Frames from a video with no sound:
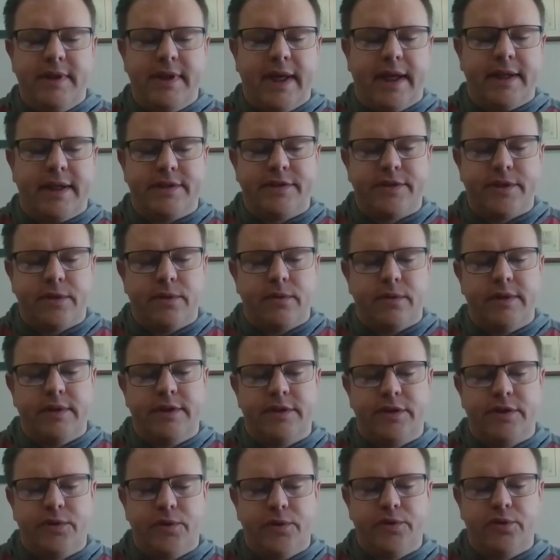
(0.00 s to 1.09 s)
Yes,
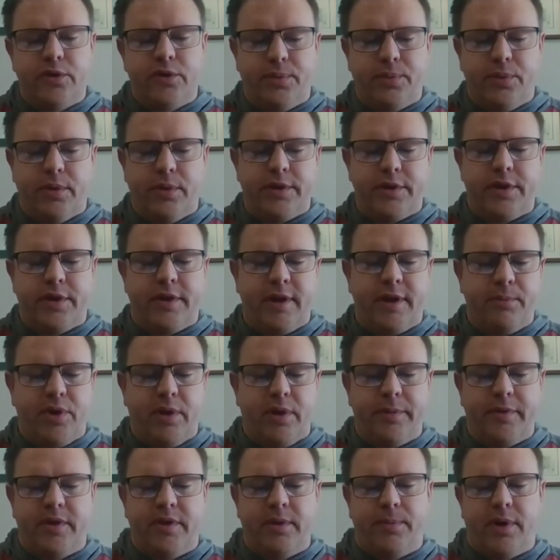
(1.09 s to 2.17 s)
so schools report to the
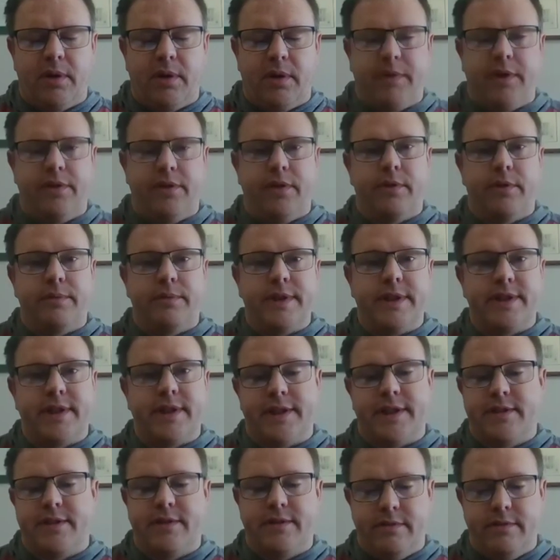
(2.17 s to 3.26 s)
Employment Department their
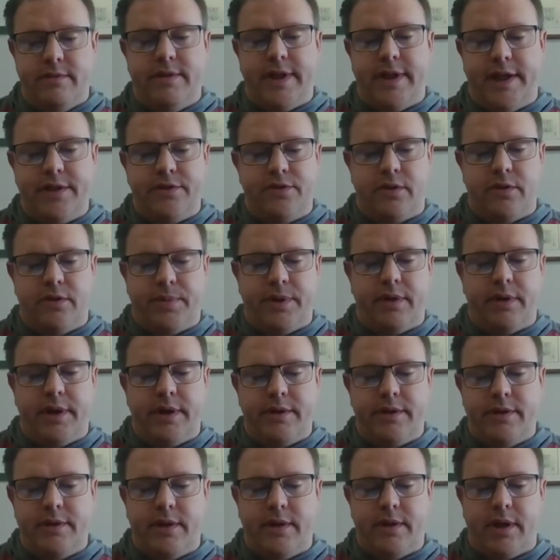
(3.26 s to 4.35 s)
recess dates or
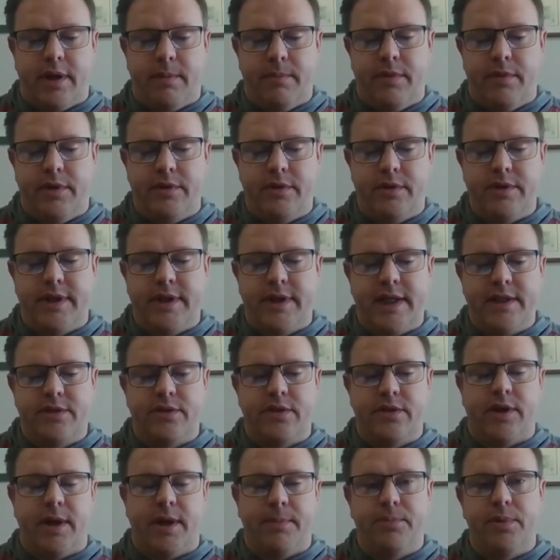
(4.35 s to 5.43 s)
periods. Those
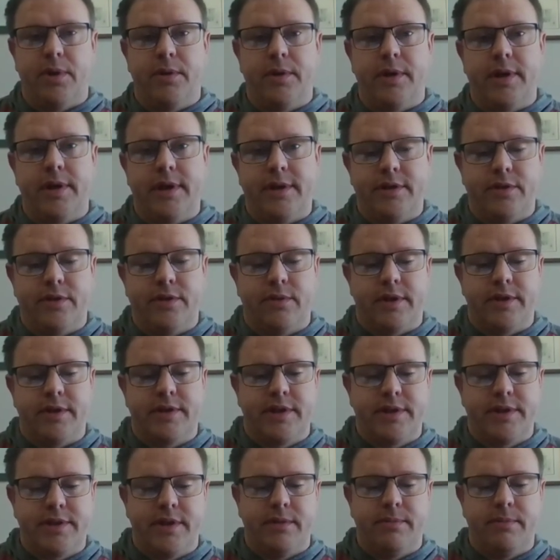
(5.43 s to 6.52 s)
dates are uploaded into our
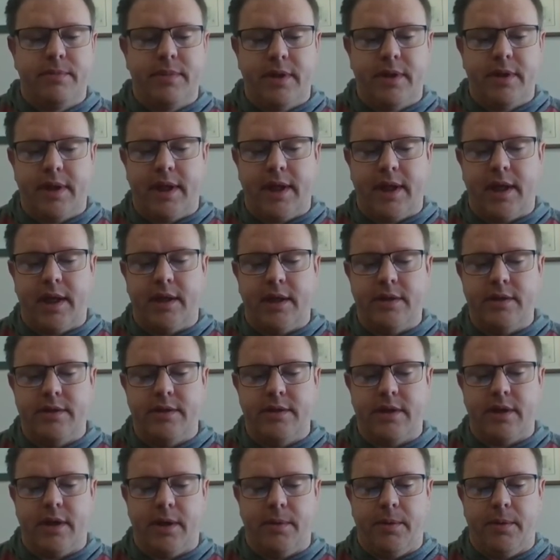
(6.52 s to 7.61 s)
system,
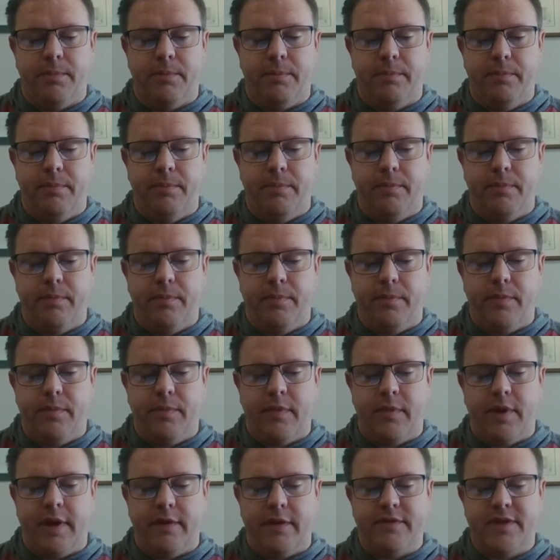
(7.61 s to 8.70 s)
and
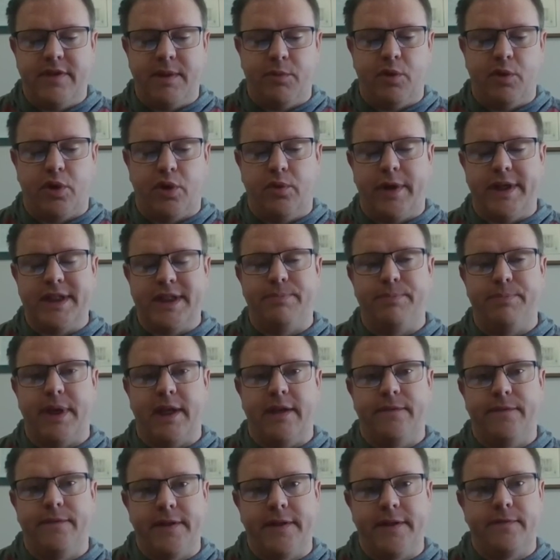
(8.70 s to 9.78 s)
if someone requests
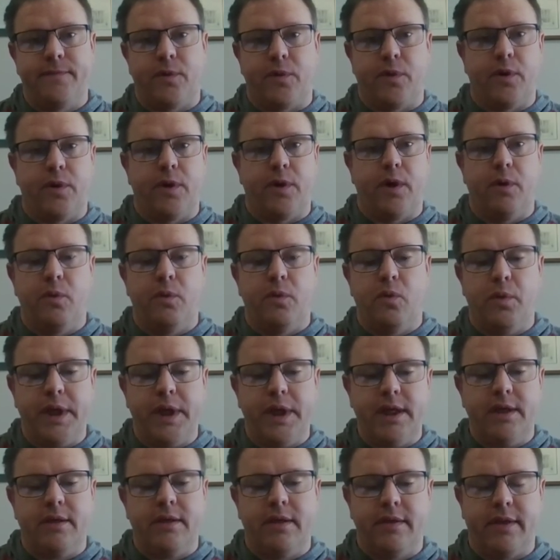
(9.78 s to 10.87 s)
benefits for a
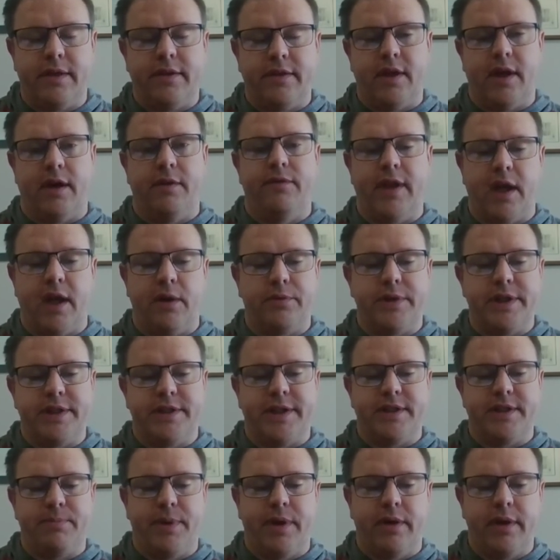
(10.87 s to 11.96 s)
week of that
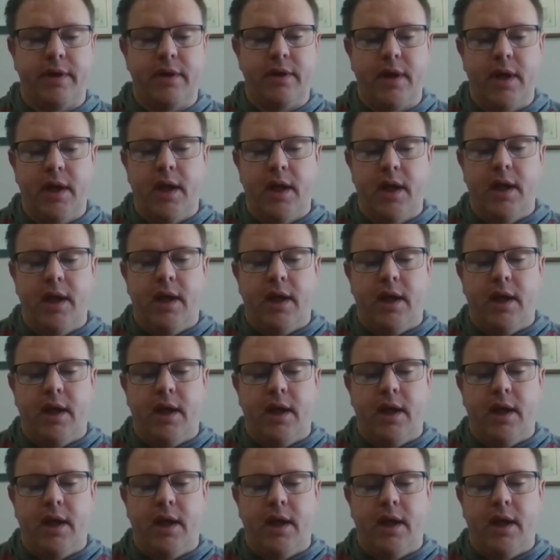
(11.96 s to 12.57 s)
recess period,